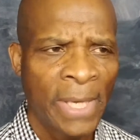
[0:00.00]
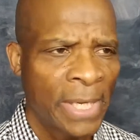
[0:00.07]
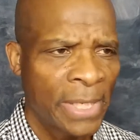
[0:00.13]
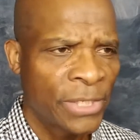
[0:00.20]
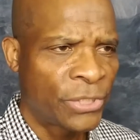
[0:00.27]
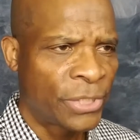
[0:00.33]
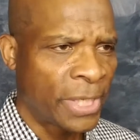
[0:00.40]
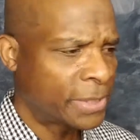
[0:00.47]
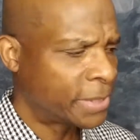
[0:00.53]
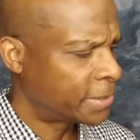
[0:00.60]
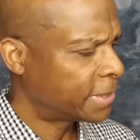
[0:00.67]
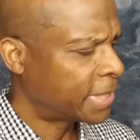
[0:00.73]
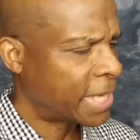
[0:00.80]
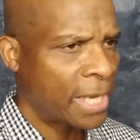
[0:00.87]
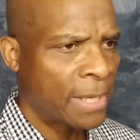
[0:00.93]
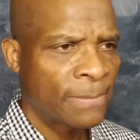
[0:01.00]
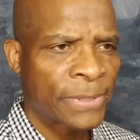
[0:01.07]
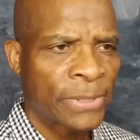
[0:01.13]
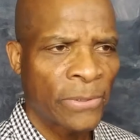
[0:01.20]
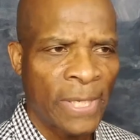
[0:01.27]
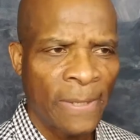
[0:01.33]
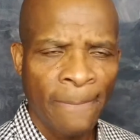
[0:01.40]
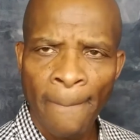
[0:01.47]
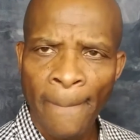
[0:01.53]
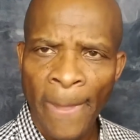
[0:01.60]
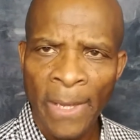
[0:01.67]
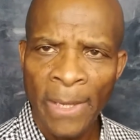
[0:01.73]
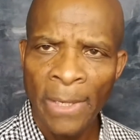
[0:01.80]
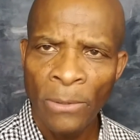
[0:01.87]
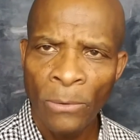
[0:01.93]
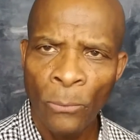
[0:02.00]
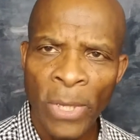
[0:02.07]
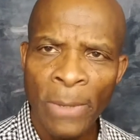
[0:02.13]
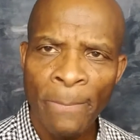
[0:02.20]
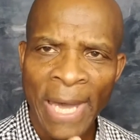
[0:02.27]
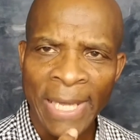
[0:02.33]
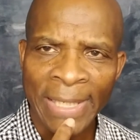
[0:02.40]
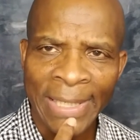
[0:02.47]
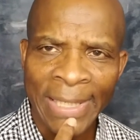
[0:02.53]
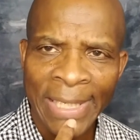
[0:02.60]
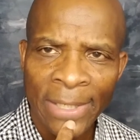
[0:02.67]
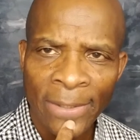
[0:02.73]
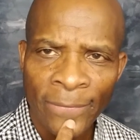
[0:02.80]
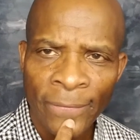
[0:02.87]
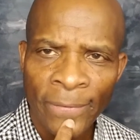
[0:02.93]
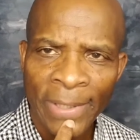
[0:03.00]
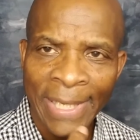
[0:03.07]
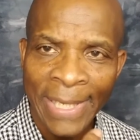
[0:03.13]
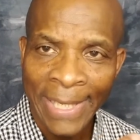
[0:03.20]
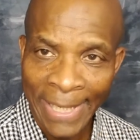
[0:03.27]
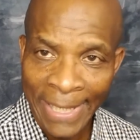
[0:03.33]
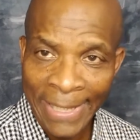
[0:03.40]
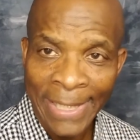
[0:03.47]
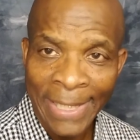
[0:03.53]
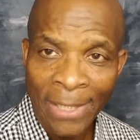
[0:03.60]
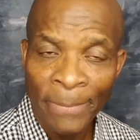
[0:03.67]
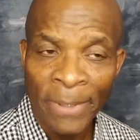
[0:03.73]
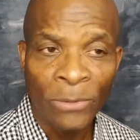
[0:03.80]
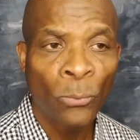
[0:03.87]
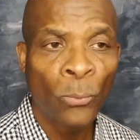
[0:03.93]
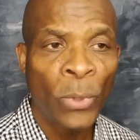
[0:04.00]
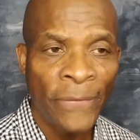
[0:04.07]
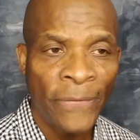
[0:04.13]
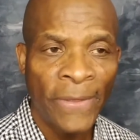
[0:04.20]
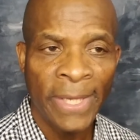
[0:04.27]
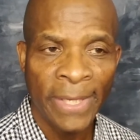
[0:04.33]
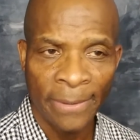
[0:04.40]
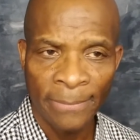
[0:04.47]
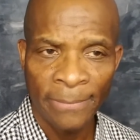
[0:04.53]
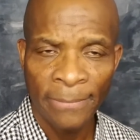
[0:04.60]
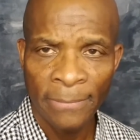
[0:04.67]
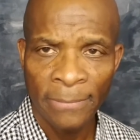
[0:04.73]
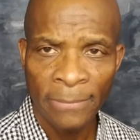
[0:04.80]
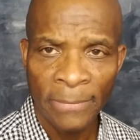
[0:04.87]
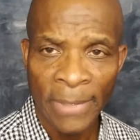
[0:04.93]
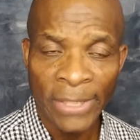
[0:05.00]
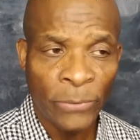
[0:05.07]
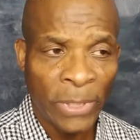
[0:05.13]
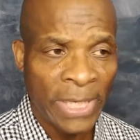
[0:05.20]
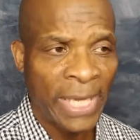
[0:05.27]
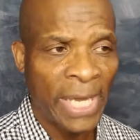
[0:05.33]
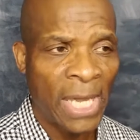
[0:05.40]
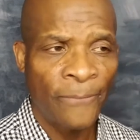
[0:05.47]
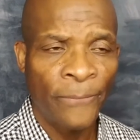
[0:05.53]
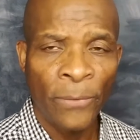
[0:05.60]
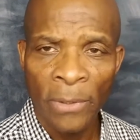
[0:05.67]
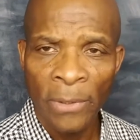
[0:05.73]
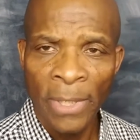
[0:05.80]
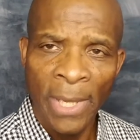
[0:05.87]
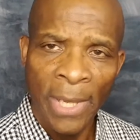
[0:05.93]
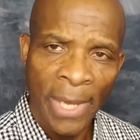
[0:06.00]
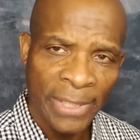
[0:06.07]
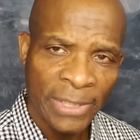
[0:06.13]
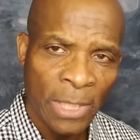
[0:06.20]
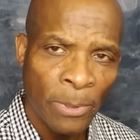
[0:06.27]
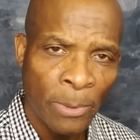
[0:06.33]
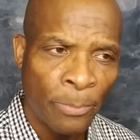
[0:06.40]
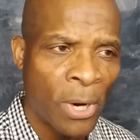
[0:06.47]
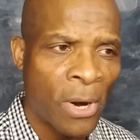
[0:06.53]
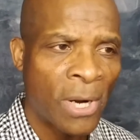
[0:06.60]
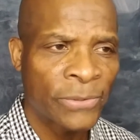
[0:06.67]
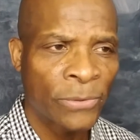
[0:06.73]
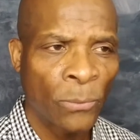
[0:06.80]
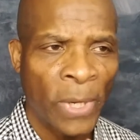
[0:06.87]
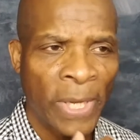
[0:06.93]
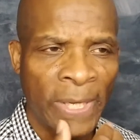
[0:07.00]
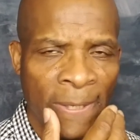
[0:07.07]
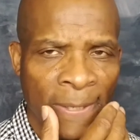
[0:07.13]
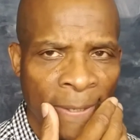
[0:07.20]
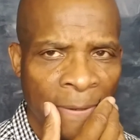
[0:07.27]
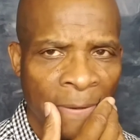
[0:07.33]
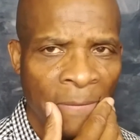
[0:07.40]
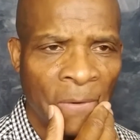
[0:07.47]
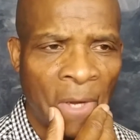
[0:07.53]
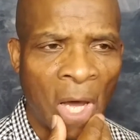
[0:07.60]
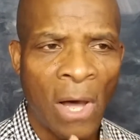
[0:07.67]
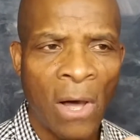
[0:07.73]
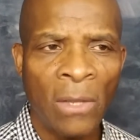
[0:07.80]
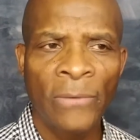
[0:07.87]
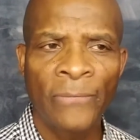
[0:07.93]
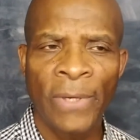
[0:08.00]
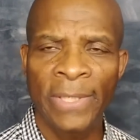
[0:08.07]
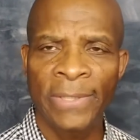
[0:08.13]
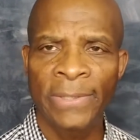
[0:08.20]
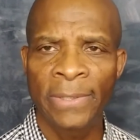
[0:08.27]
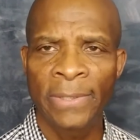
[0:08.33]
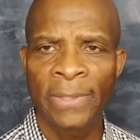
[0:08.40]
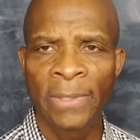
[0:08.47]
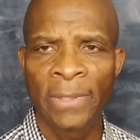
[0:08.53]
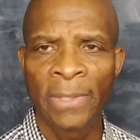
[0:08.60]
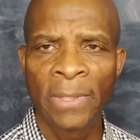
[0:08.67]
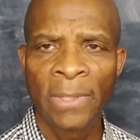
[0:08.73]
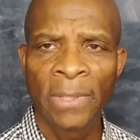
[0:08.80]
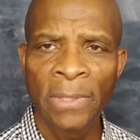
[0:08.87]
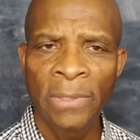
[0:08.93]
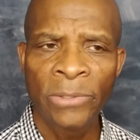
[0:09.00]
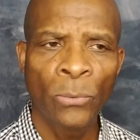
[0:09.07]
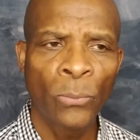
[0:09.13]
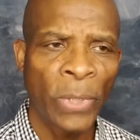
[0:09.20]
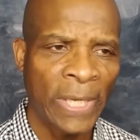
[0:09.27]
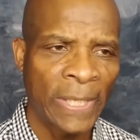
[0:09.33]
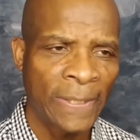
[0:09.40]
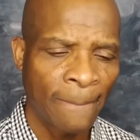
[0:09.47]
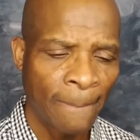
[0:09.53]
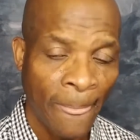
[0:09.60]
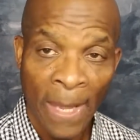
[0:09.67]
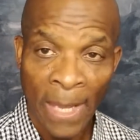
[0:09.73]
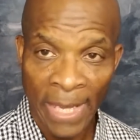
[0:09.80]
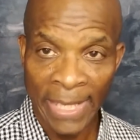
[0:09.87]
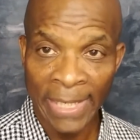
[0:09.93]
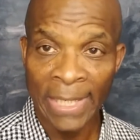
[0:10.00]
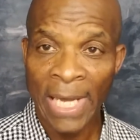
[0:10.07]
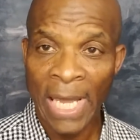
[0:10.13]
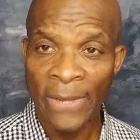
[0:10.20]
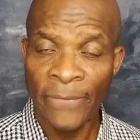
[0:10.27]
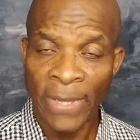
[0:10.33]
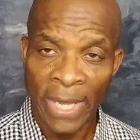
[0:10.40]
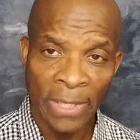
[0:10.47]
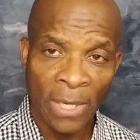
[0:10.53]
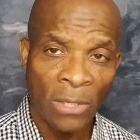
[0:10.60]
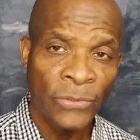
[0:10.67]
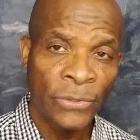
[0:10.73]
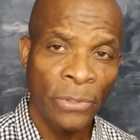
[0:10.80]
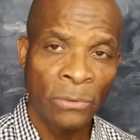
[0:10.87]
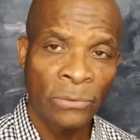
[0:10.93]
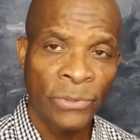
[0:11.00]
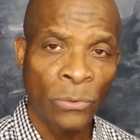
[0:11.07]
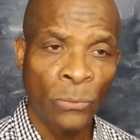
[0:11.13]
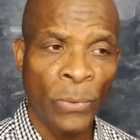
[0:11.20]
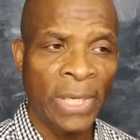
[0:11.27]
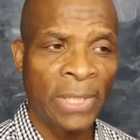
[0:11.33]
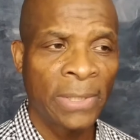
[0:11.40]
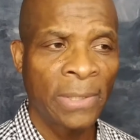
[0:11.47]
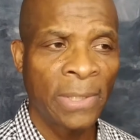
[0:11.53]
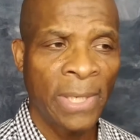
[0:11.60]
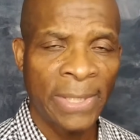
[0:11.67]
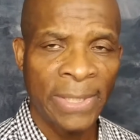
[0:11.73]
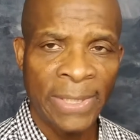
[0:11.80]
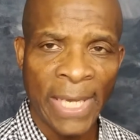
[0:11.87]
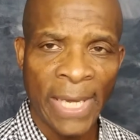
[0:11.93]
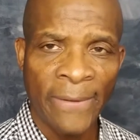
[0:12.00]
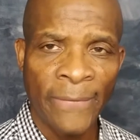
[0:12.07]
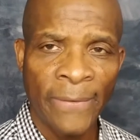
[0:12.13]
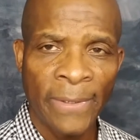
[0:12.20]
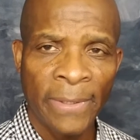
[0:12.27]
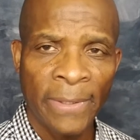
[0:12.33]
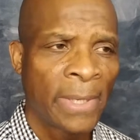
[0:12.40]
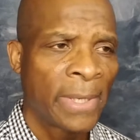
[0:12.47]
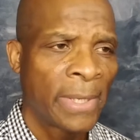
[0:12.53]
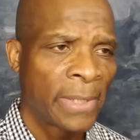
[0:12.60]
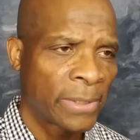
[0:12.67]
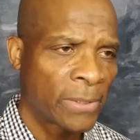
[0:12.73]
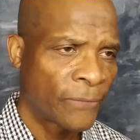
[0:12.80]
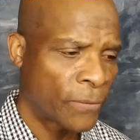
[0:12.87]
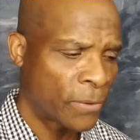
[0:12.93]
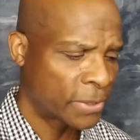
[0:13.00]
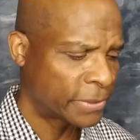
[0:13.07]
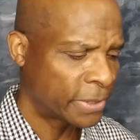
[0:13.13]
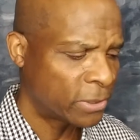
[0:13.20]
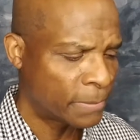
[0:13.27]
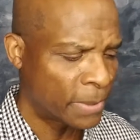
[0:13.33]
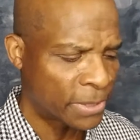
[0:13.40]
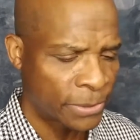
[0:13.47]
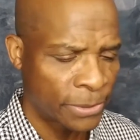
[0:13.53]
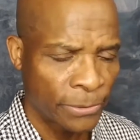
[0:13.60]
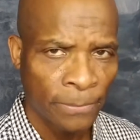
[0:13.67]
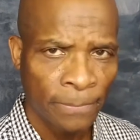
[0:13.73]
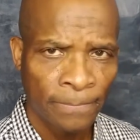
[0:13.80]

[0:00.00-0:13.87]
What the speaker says: Jesus came so that we might live in him and with him. That's what he came for, as he prepares the way for all of us to win in life and also to win in death. The first thing you must do